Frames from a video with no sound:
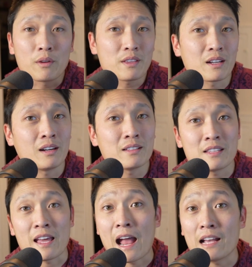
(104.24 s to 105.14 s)
of the cons
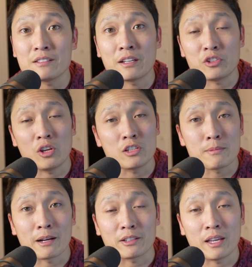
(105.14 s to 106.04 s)
that has not changed
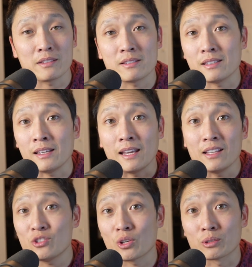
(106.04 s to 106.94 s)
about Kansas City
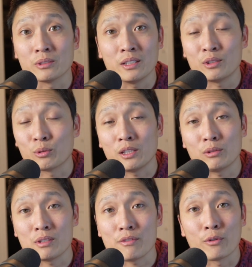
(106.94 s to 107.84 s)
in general in
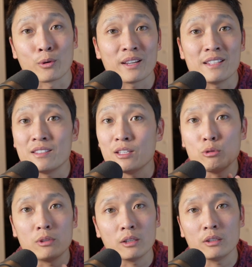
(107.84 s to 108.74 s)
2024 is the
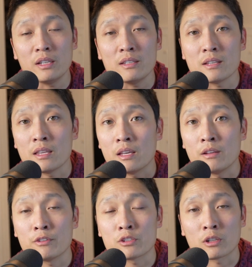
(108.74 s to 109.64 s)
utilities and the
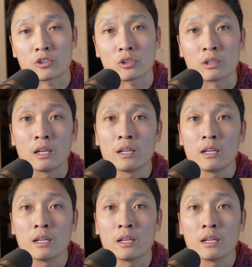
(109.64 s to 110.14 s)
infrastructure.